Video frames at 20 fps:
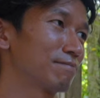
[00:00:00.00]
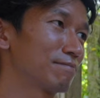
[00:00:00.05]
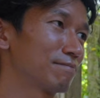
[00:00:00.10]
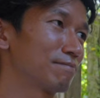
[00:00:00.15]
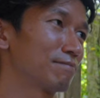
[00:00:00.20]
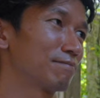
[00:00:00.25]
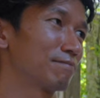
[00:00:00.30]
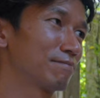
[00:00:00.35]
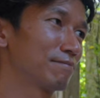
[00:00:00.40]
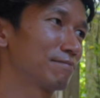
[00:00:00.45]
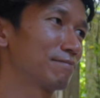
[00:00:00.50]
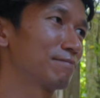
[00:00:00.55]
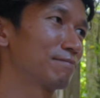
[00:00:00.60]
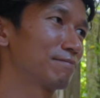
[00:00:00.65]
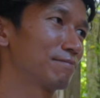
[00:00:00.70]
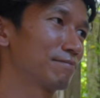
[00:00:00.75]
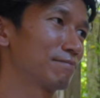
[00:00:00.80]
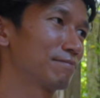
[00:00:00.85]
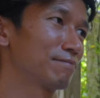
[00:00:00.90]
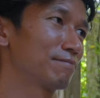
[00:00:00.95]

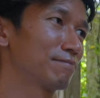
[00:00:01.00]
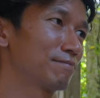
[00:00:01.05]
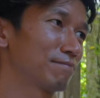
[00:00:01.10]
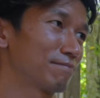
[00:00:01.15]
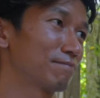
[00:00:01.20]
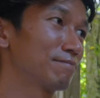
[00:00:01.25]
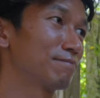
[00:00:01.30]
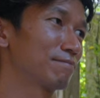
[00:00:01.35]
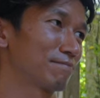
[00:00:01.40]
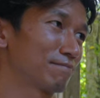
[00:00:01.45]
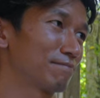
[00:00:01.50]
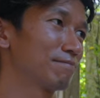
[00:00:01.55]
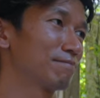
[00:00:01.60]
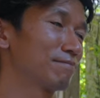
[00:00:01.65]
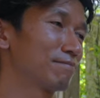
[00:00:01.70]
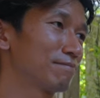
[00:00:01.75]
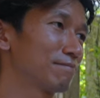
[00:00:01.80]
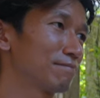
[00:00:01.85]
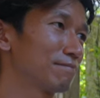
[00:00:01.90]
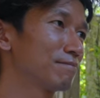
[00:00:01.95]

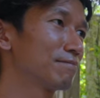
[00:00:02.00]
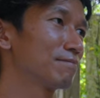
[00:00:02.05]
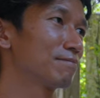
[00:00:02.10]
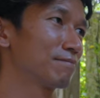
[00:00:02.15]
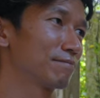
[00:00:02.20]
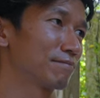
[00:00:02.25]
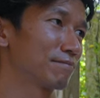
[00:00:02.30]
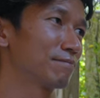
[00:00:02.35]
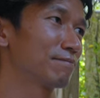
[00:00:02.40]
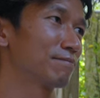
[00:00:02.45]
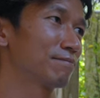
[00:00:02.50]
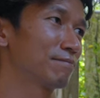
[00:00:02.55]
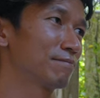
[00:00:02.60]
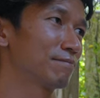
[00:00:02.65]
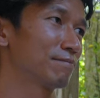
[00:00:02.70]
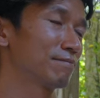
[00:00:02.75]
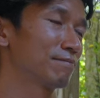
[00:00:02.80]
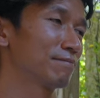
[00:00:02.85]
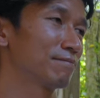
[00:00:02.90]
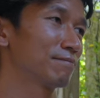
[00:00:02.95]

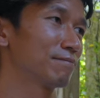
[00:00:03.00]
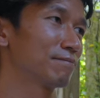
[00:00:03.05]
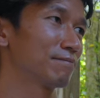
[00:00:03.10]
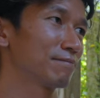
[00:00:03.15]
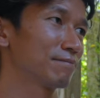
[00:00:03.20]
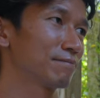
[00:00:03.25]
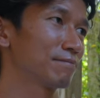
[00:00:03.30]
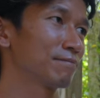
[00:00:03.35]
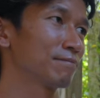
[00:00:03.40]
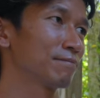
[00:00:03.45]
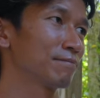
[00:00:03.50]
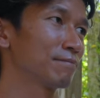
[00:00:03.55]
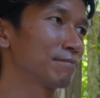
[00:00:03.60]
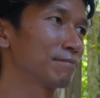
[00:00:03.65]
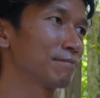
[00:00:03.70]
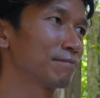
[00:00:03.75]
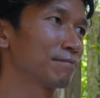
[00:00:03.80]
(not speaking)